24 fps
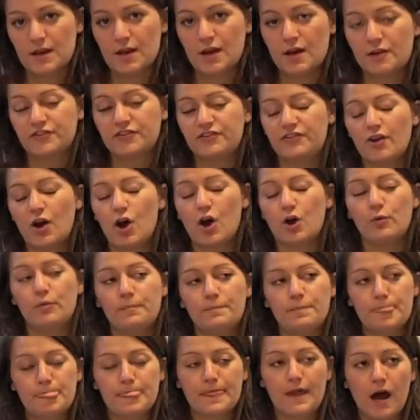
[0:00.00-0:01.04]
So
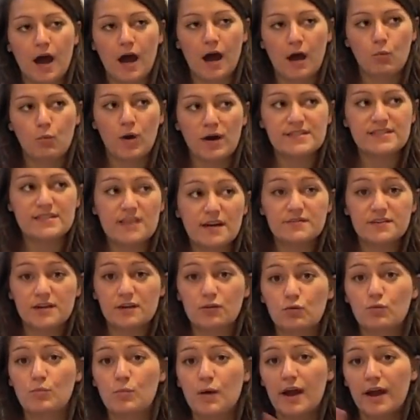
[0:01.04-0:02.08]
once I've done
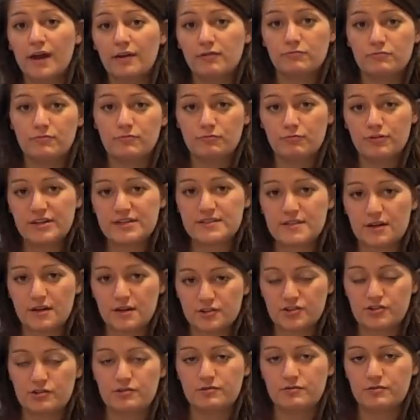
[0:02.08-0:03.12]
all my
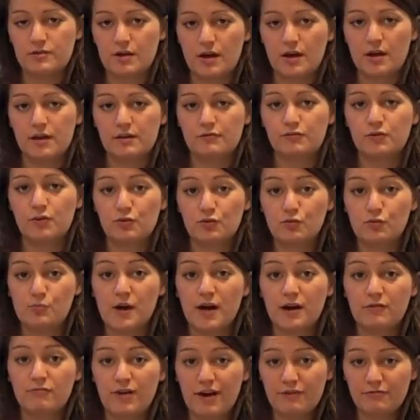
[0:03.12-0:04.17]
research and I've got all
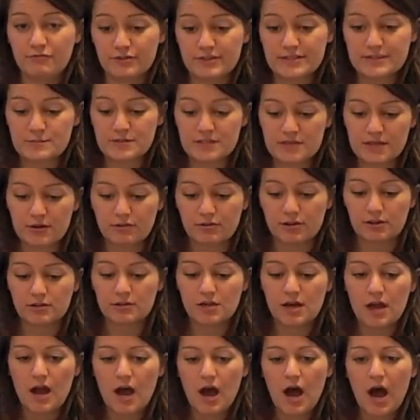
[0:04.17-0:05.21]
my reference material,
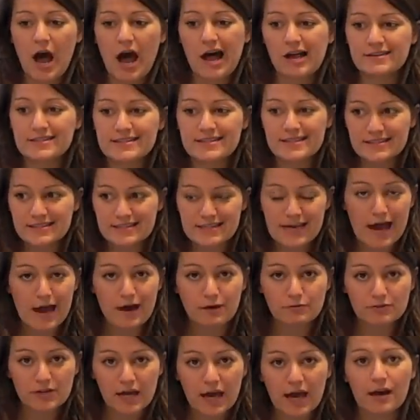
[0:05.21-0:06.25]
I'll sit
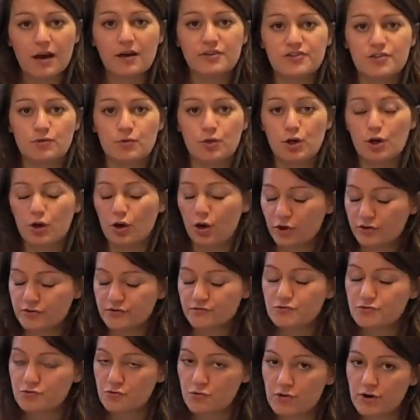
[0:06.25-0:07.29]
down and I'll do a lot of
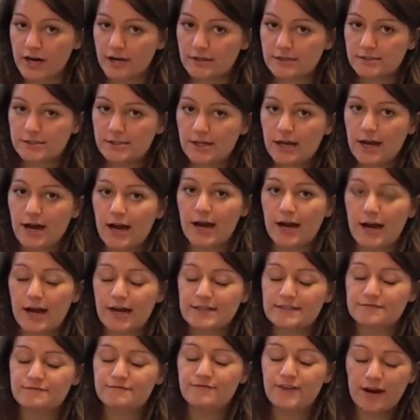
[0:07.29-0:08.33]
drawing.
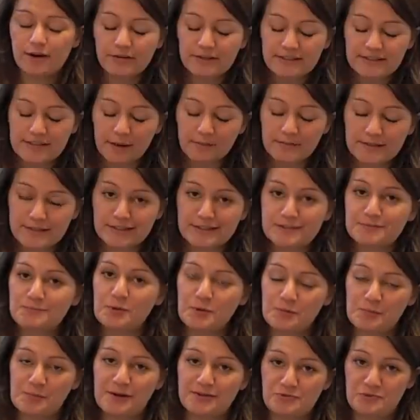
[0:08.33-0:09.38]
It's very tempting to
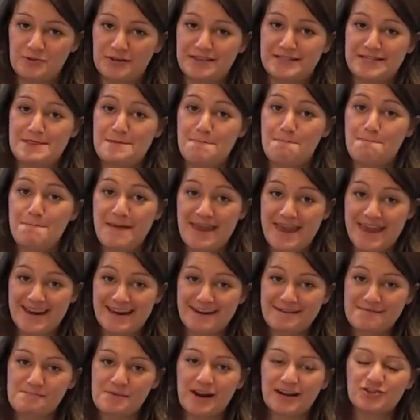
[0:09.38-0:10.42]
put my drawings in the
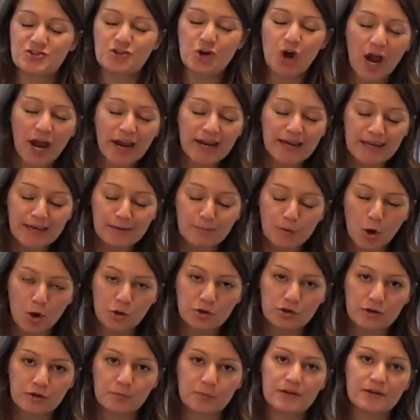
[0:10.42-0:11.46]
bin, but I try and keep hold
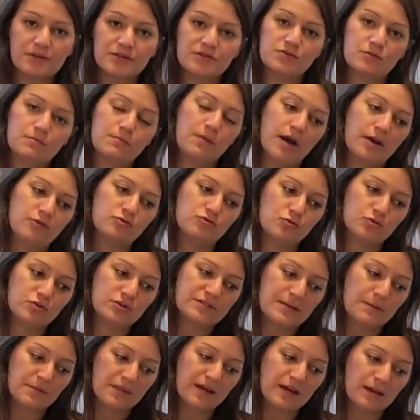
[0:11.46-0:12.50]
of them because you might draw
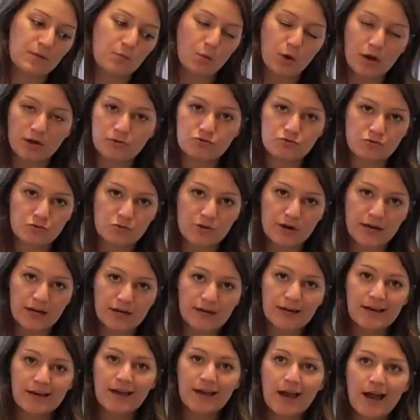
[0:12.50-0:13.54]
something in one drawing
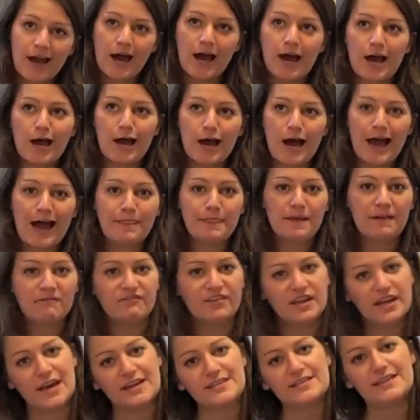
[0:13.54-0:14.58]
and then
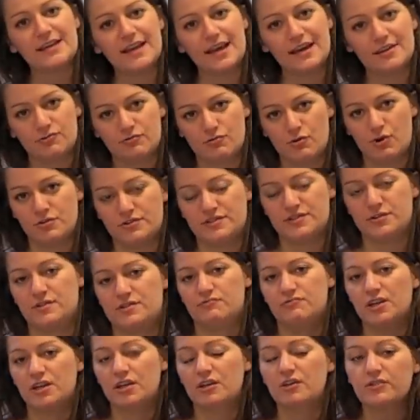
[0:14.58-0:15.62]
forget it later on. So it's
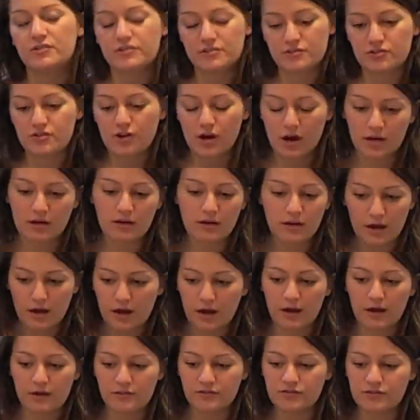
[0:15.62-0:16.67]
really good to try
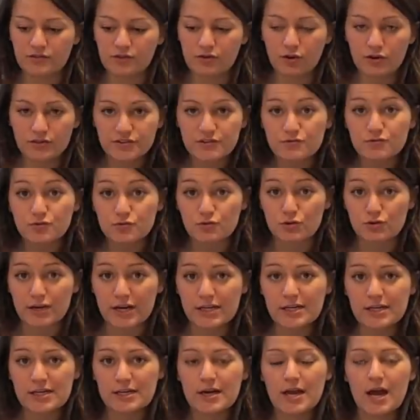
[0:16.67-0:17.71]
and do lots of
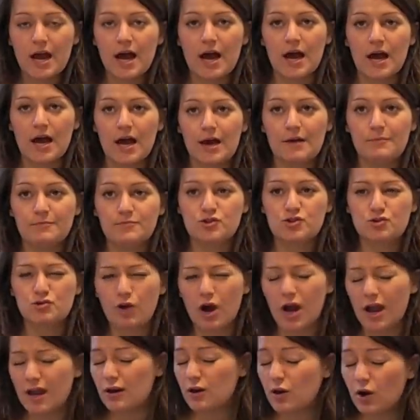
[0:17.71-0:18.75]
drawing,
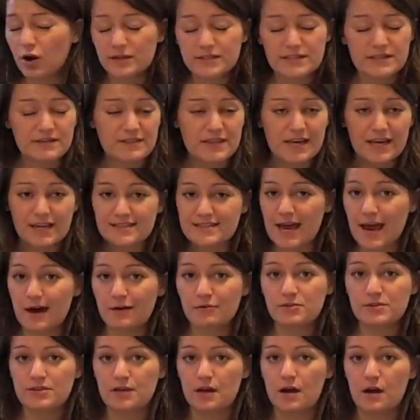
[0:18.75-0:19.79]
try lots of things
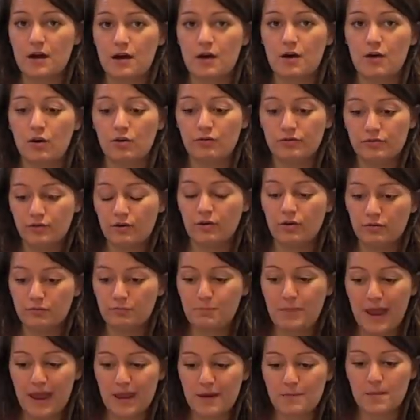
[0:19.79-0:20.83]
out on
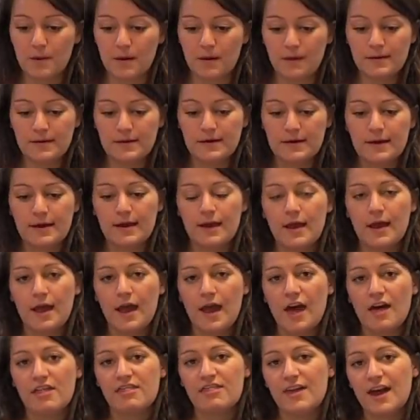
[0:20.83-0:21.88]
paper.
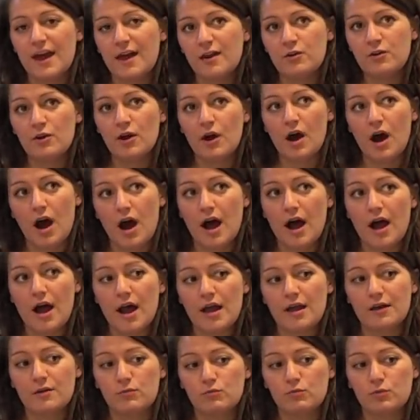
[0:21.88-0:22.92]
Then
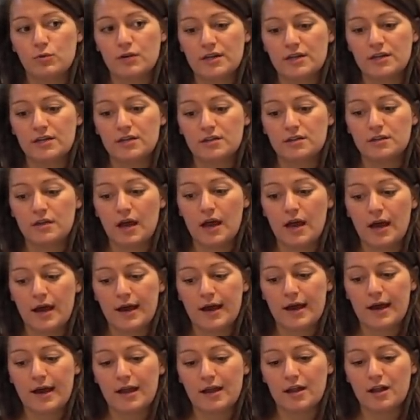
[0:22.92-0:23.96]
I will
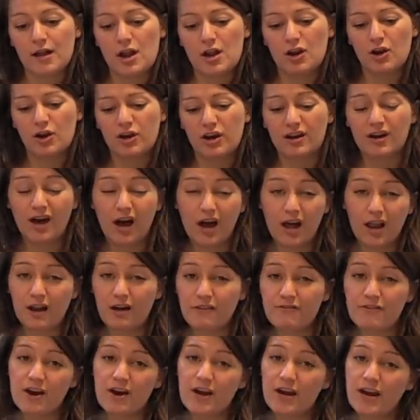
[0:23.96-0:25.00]
look at colour
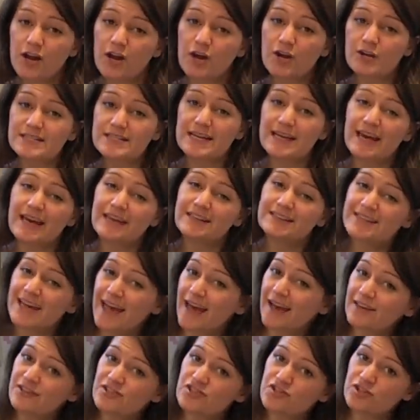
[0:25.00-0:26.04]
very closely and
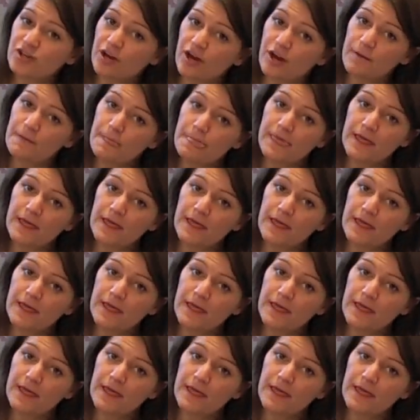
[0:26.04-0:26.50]
texture,